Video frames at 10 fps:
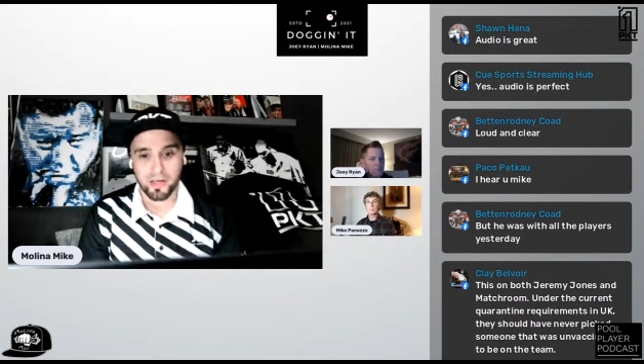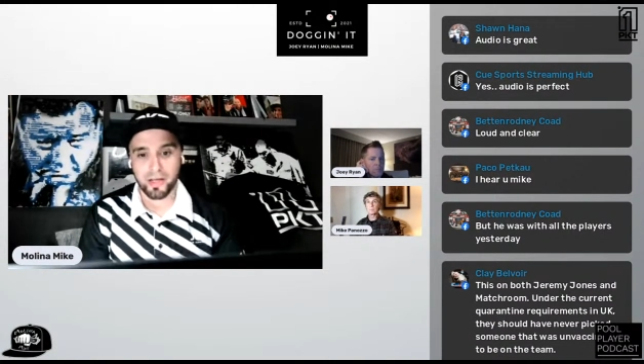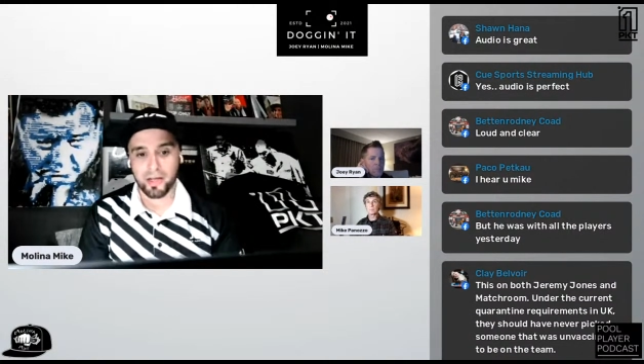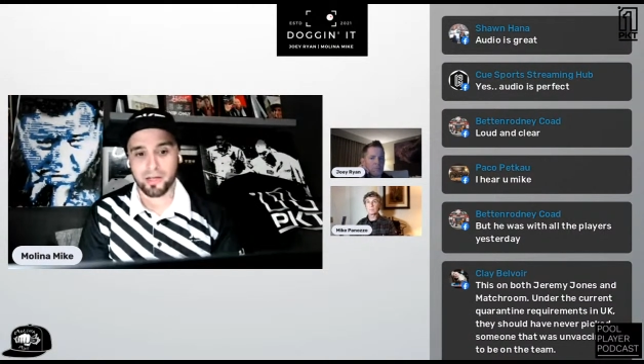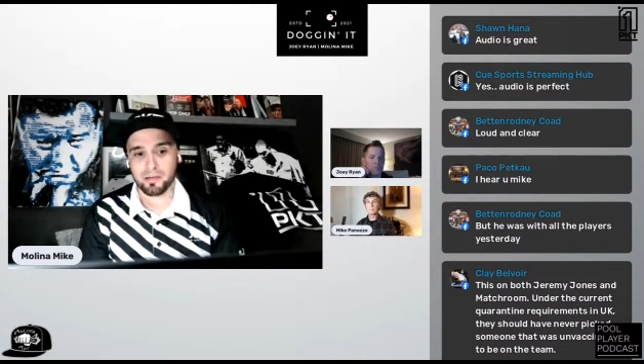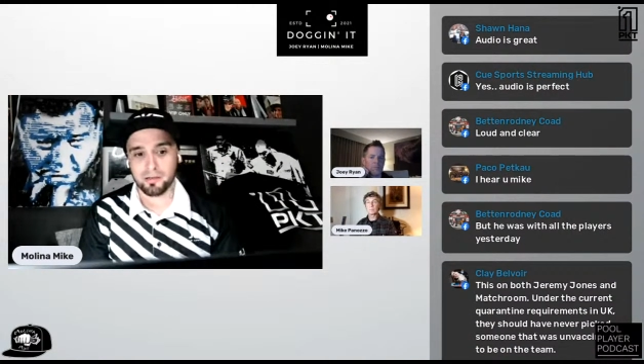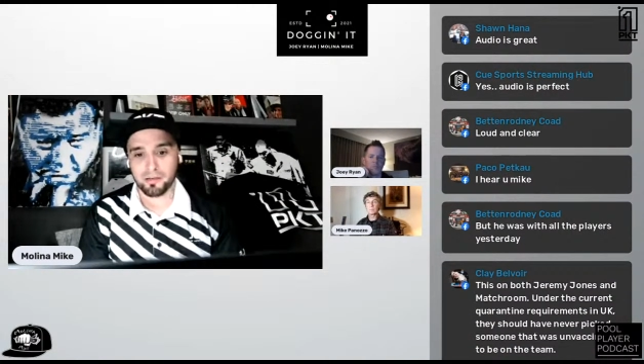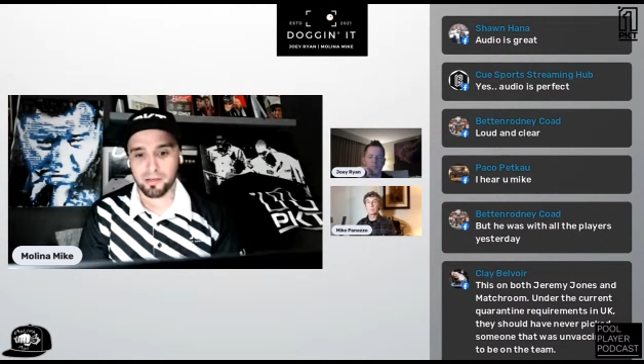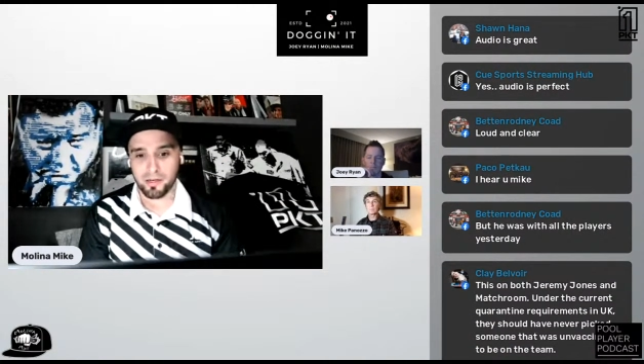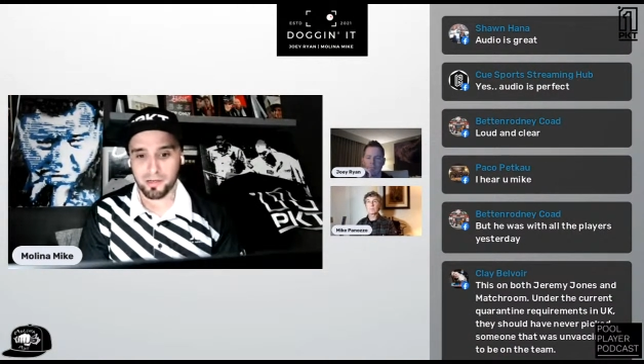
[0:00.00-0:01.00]

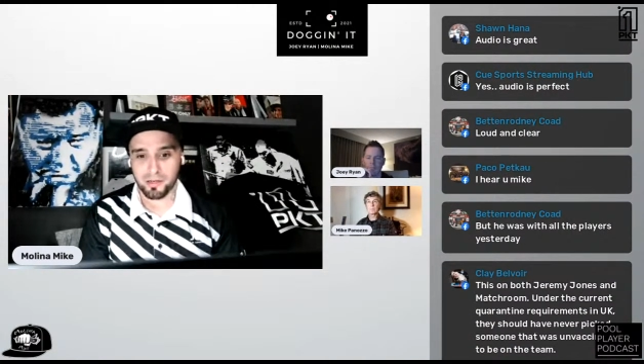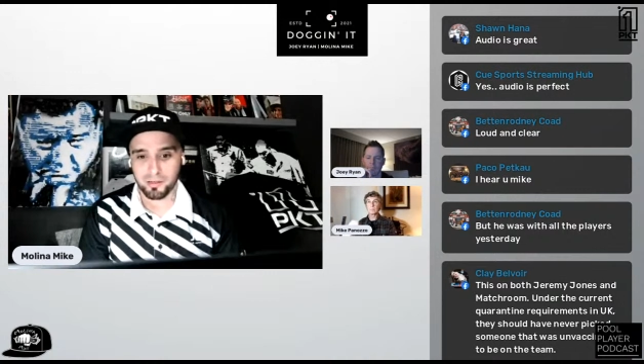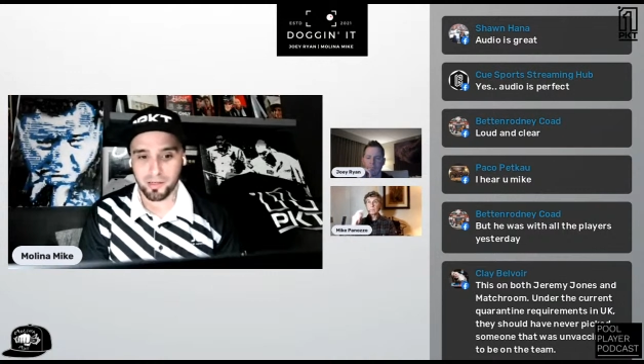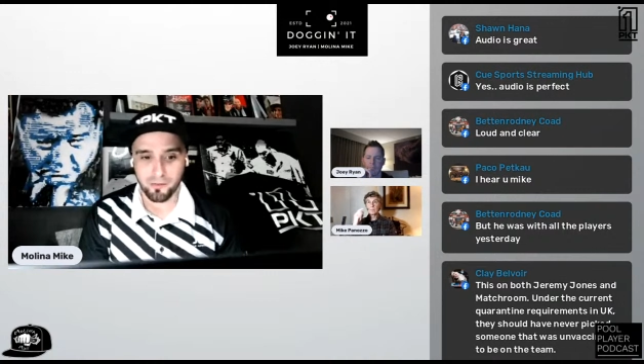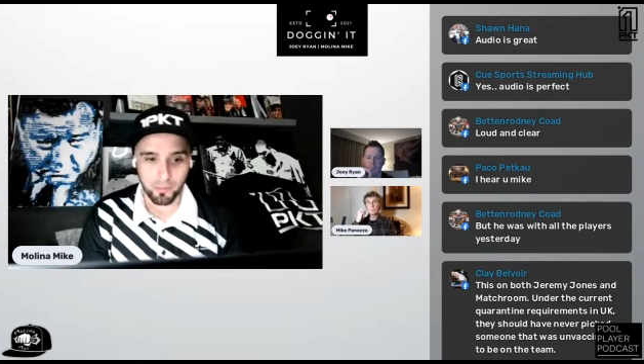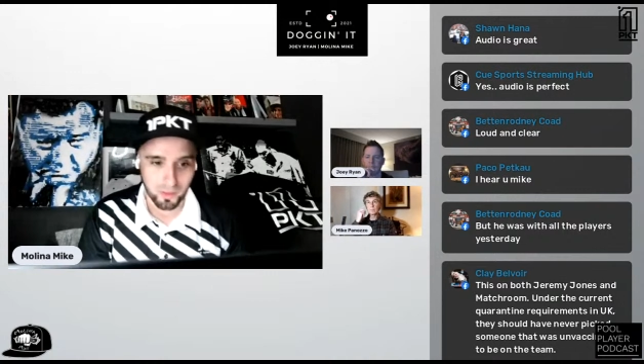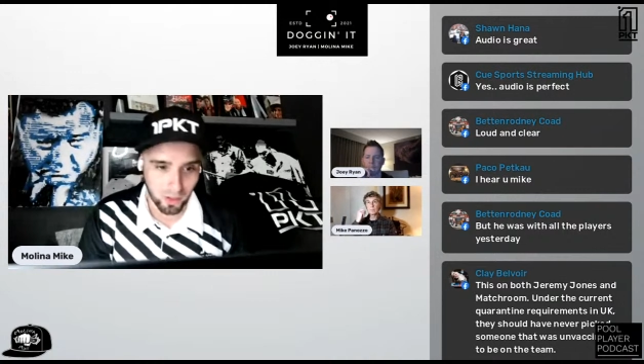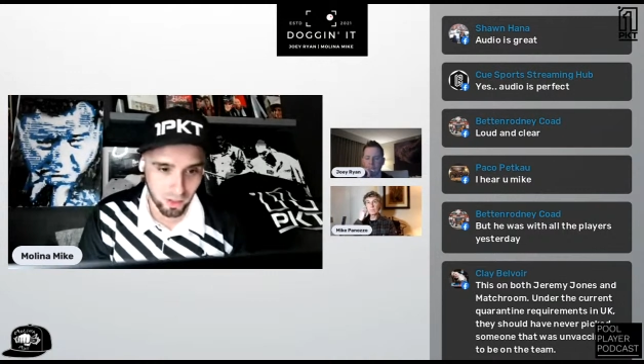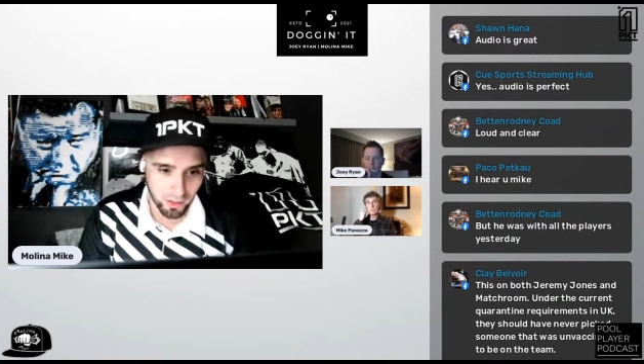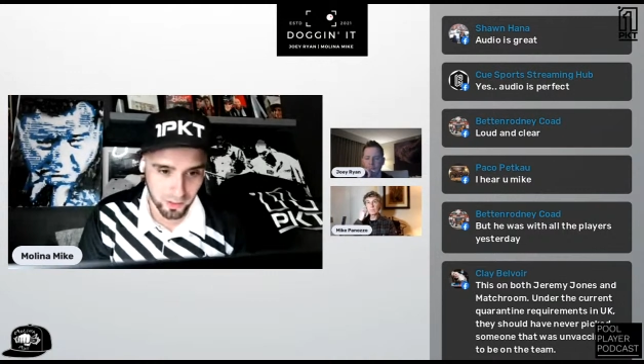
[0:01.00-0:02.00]
and government law